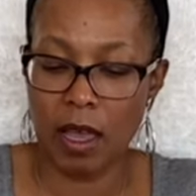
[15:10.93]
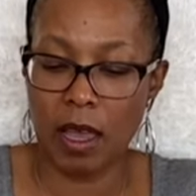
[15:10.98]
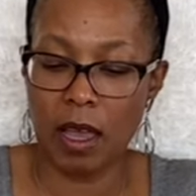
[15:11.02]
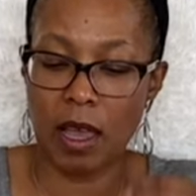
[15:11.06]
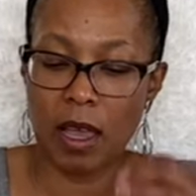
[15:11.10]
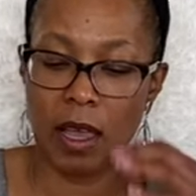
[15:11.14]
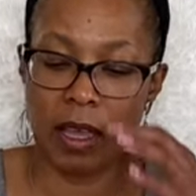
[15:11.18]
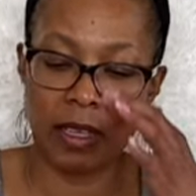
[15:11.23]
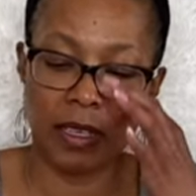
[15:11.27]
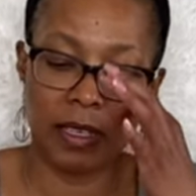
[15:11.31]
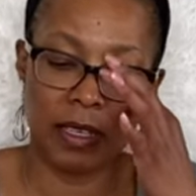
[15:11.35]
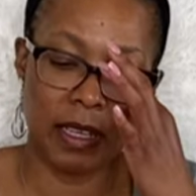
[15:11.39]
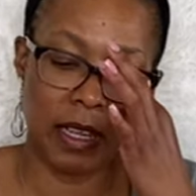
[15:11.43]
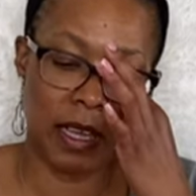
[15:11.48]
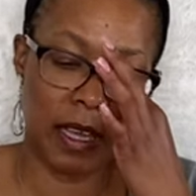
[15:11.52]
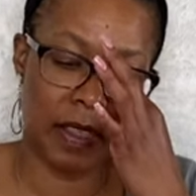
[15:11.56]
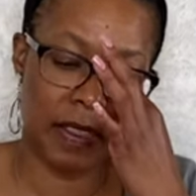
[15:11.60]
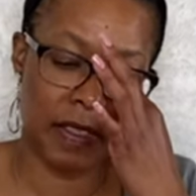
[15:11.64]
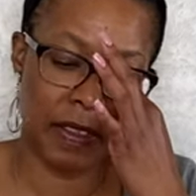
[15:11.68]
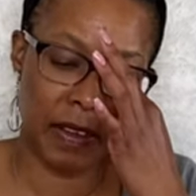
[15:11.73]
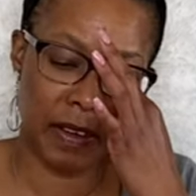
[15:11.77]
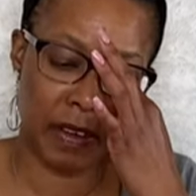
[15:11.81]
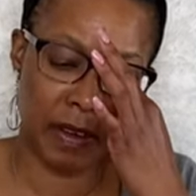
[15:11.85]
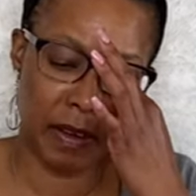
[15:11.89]

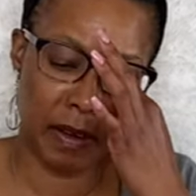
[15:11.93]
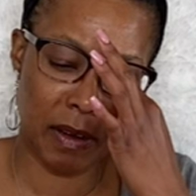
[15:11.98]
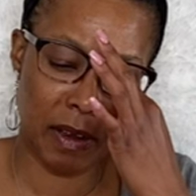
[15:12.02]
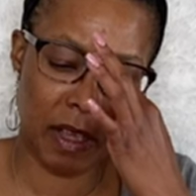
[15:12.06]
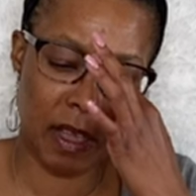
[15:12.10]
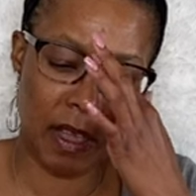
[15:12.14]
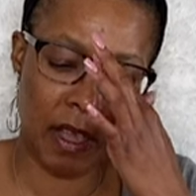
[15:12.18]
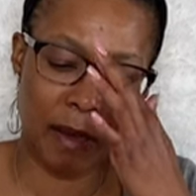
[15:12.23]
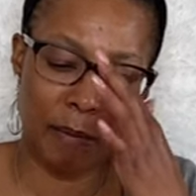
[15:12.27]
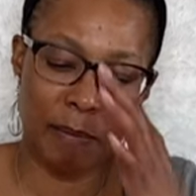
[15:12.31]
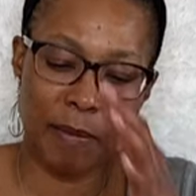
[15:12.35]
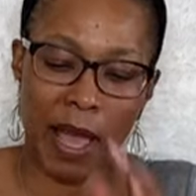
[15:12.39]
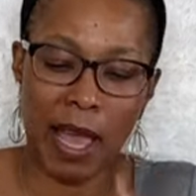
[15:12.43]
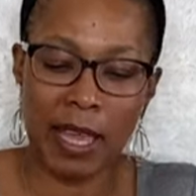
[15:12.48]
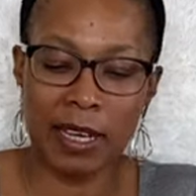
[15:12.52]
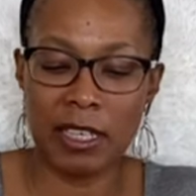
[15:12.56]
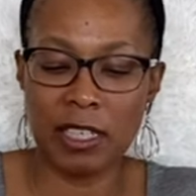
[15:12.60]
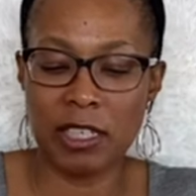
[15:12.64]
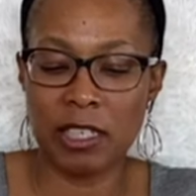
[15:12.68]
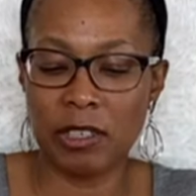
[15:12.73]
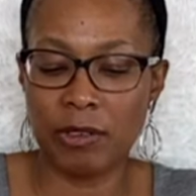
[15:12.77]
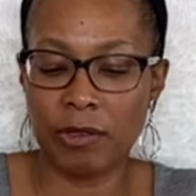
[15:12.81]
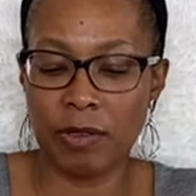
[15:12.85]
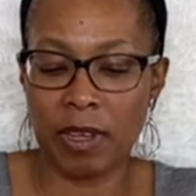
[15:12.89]
another body
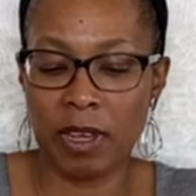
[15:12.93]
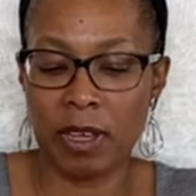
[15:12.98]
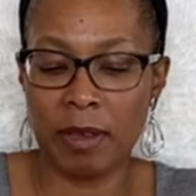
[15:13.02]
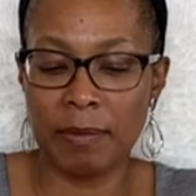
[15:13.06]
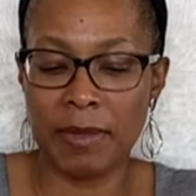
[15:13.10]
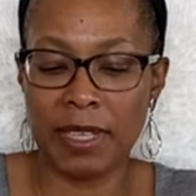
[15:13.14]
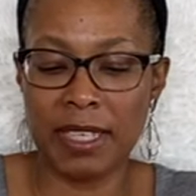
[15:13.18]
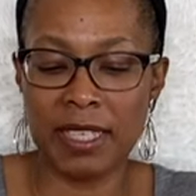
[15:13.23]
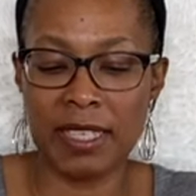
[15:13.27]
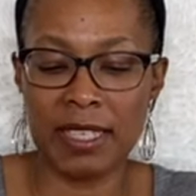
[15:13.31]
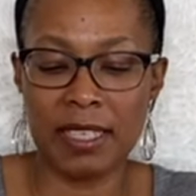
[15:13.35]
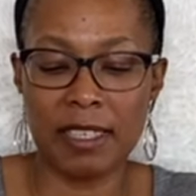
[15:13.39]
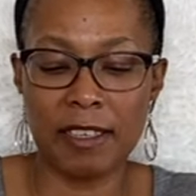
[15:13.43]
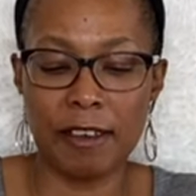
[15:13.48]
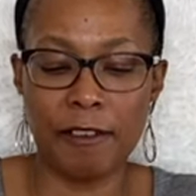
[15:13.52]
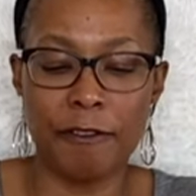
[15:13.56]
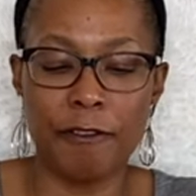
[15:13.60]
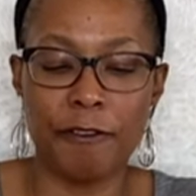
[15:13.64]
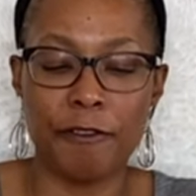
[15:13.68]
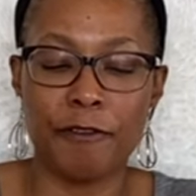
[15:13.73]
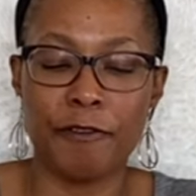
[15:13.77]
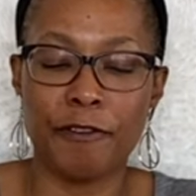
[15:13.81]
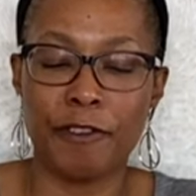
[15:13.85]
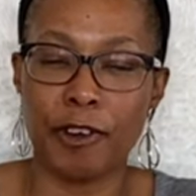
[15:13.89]
scrub. This is a
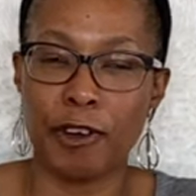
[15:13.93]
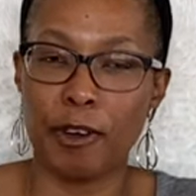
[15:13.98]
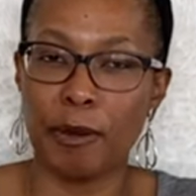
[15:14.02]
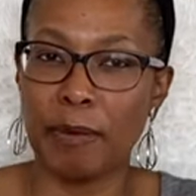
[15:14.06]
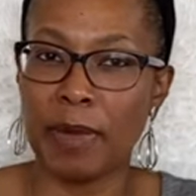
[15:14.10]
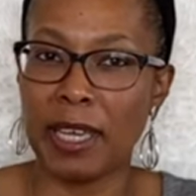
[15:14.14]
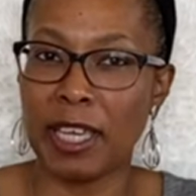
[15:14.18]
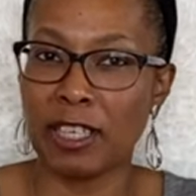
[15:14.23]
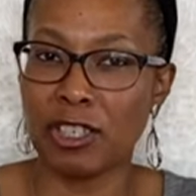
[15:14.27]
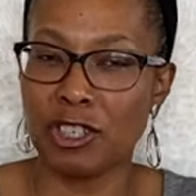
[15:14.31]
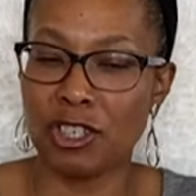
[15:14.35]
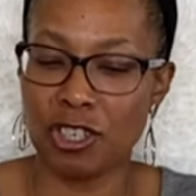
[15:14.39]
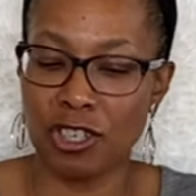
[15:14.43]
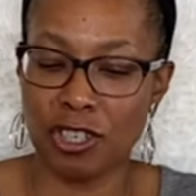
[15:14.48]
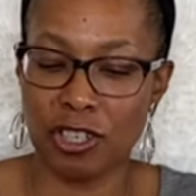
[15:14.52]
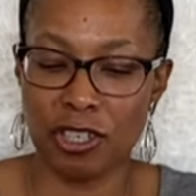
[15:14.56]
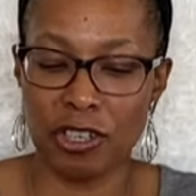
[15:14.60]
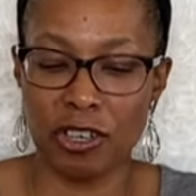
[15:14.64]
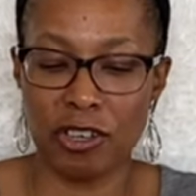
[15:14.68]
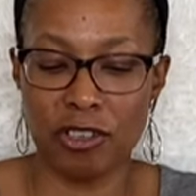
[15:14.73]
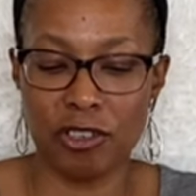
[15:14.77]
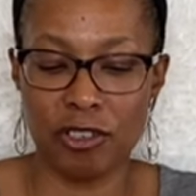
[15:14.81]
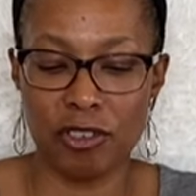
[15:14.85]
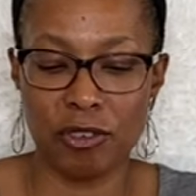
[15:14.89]
firming
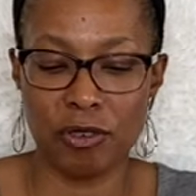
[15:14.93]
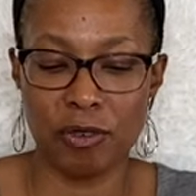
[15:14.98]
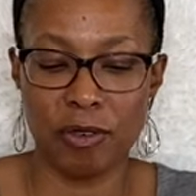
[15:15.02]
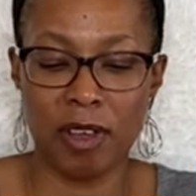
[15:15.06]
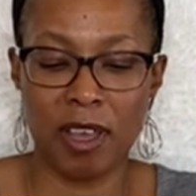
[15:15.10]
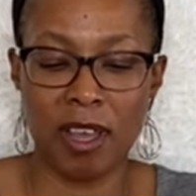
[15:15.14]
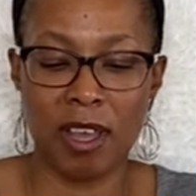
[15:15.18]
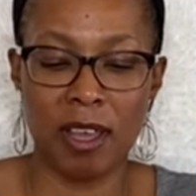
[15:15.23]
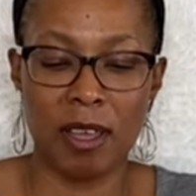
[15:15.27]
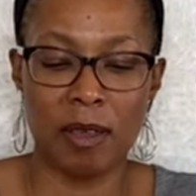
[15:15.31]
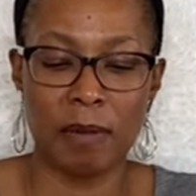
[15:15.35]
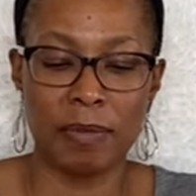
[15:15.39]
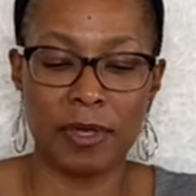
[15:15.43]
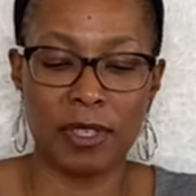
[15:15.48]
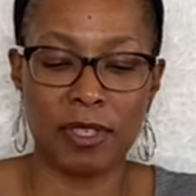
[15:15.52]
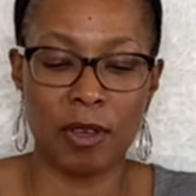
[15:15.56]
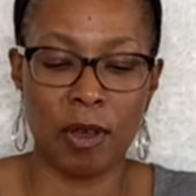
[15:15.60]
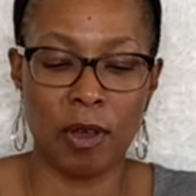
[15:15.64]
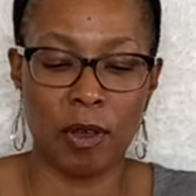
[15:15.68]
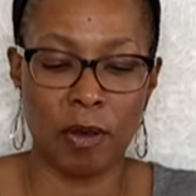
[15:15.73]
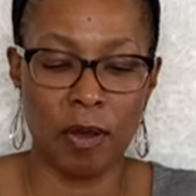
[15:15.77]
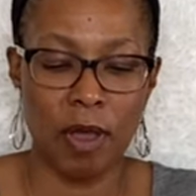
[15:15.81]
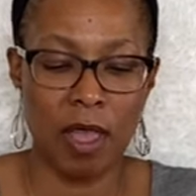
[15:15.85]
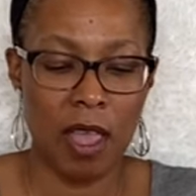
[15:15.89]
sugar scrub,
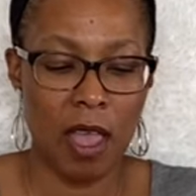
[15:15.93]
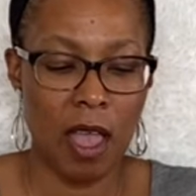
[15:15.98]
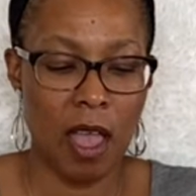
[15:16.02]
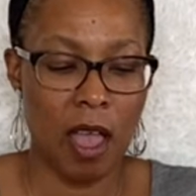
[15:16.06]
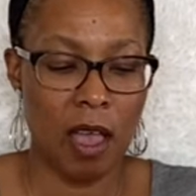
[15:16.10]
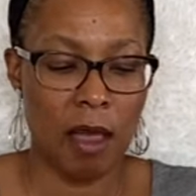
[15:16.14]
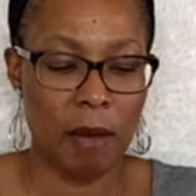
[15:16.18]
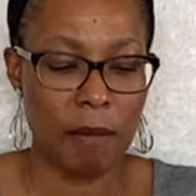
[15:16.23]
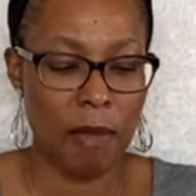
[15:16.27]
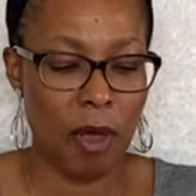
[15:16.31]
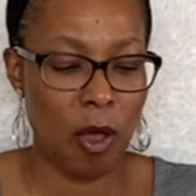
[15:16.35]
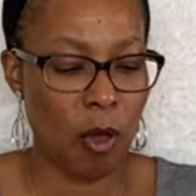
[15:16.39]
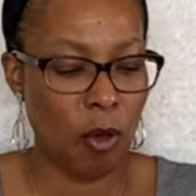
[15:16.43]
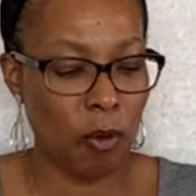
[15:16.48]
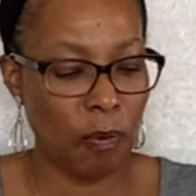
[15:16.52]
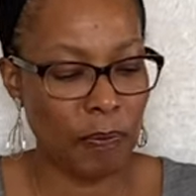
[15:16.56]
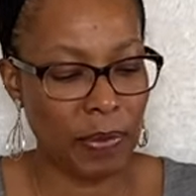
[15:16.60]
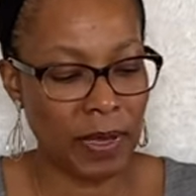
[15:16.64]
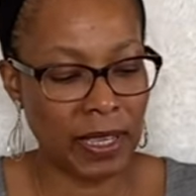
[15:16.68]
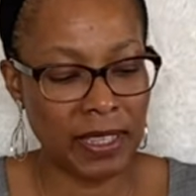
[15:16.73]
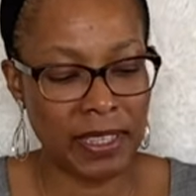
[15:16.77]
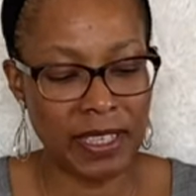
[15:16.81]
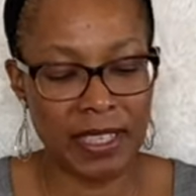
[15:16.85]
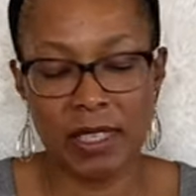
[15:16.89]
so I'm
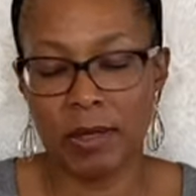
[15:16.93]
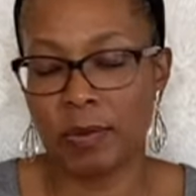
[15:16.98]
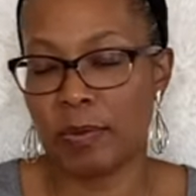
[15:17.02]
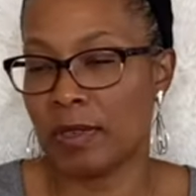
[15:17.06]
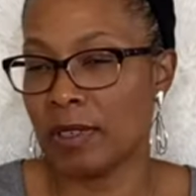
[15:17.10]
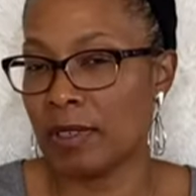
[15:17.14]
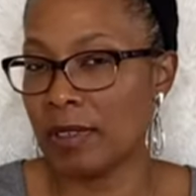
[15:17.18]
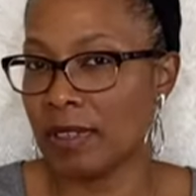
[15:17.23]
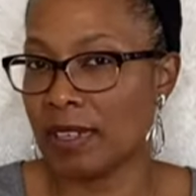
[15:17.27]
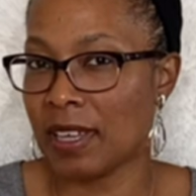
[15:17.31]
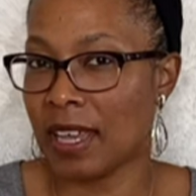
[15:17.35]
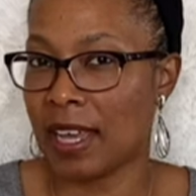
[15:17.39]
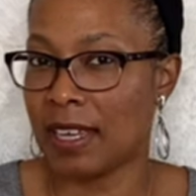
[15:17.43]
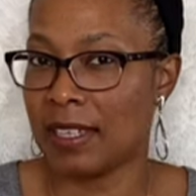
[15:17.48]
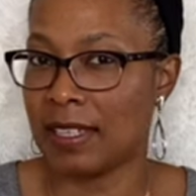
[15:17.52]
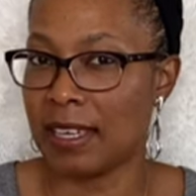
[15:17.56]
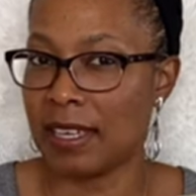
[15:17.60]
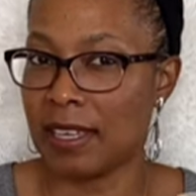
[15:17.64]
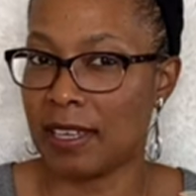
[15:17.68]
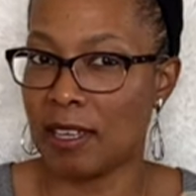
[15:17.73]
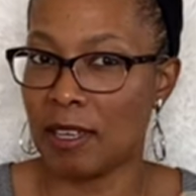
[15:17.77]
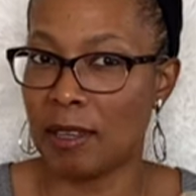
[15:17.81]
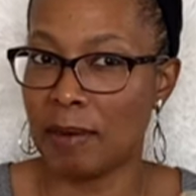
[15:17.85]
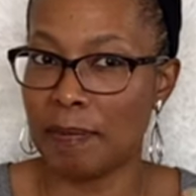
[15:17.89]
hoping this will kind of
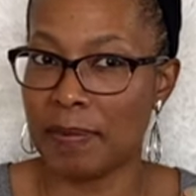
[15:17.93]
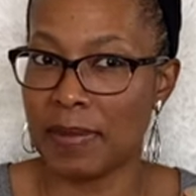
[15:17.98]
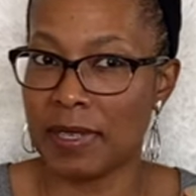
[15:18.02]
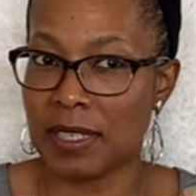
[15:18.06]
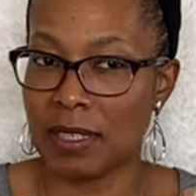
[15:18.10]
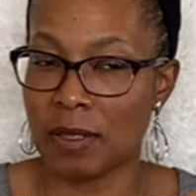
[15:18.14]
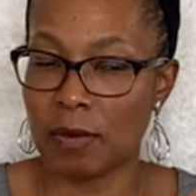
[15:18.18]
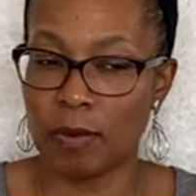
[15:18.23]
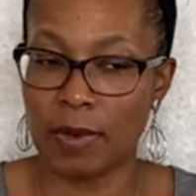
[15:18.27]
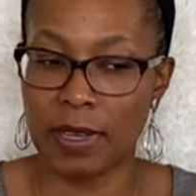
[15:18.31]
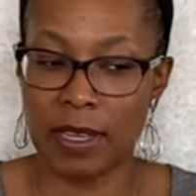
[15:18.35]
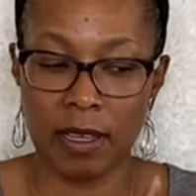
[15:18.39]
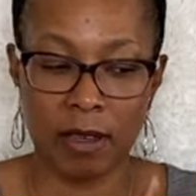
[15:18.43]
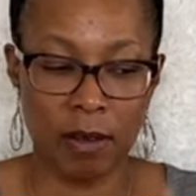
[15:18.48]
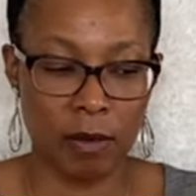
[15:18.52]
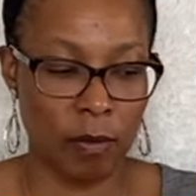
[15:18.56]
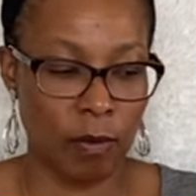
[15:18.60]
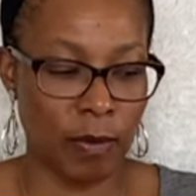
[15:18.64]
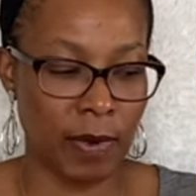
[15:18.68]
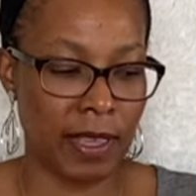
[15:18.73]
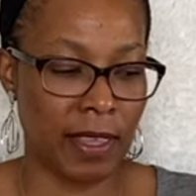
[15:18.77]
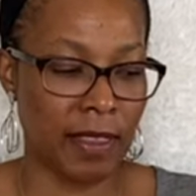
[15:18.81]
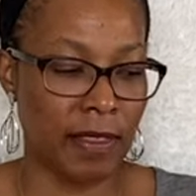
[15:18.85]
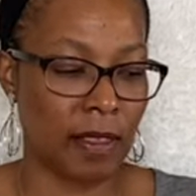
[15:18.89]
help as well
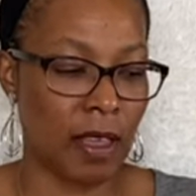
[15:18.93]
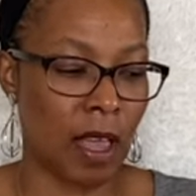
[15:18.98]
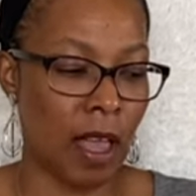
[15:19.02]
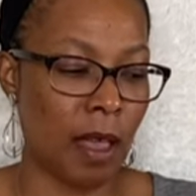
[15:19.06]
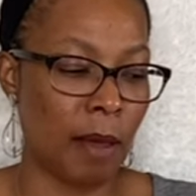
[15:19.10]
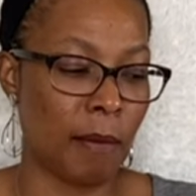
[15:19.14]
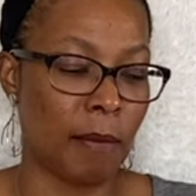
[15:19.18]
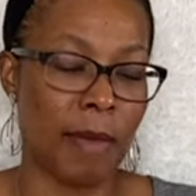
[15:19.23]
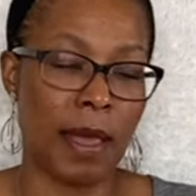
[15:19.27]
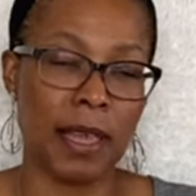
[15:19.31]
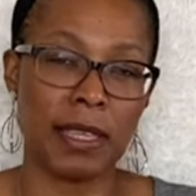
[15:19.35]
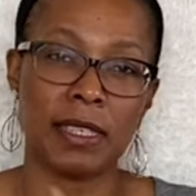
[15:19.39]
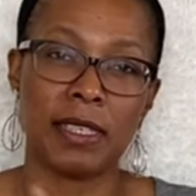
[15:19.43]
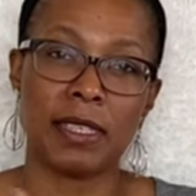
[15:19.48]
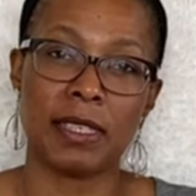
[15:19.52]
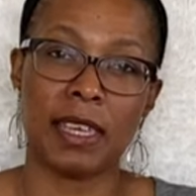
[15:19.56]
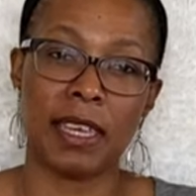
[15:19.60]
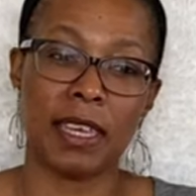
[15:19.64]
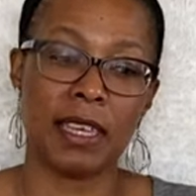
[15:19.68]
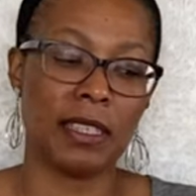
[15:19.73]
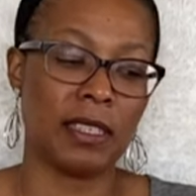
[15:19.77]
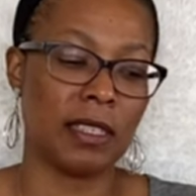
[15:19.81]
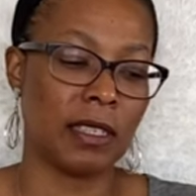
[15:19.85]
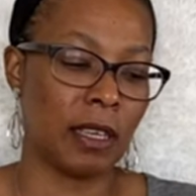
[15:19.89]
with my
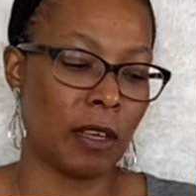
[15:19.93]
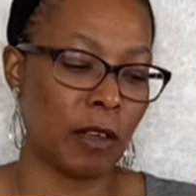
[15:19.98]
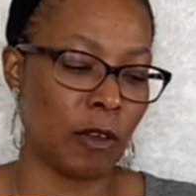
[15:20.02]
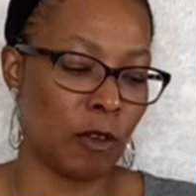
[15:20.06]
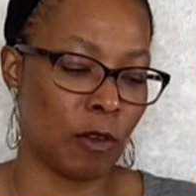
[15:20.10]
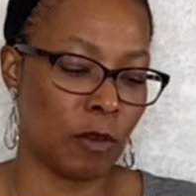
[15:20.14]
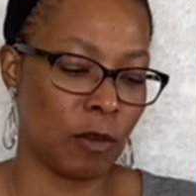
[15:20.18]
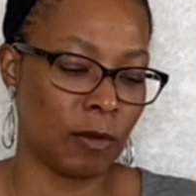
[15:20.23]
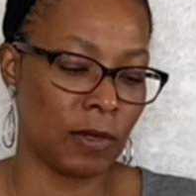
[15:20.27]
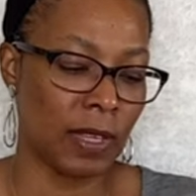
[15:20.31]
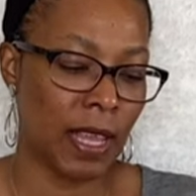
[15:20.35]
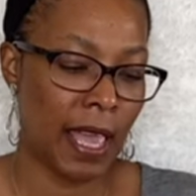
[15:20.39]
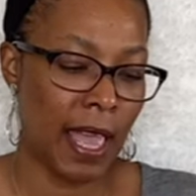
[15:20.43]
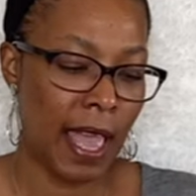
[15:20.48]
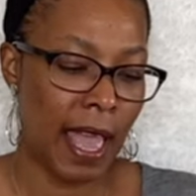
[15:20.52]
skin tone.